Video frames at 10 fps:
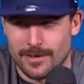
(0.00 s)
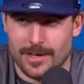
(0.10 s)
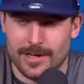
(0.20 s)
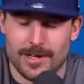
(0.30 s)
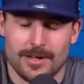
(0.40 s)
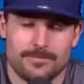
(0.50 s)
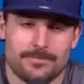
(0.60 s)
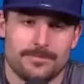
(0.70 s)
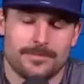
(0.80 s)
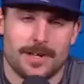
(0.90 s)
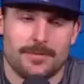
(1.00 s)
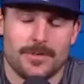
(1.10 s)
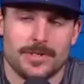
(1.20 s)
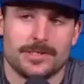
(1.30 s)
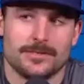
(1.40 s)
I
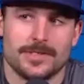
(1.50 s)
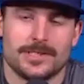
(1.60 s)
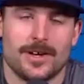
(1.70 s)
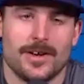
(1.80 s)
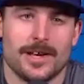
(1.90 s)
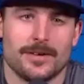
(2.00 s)
mean, we saw it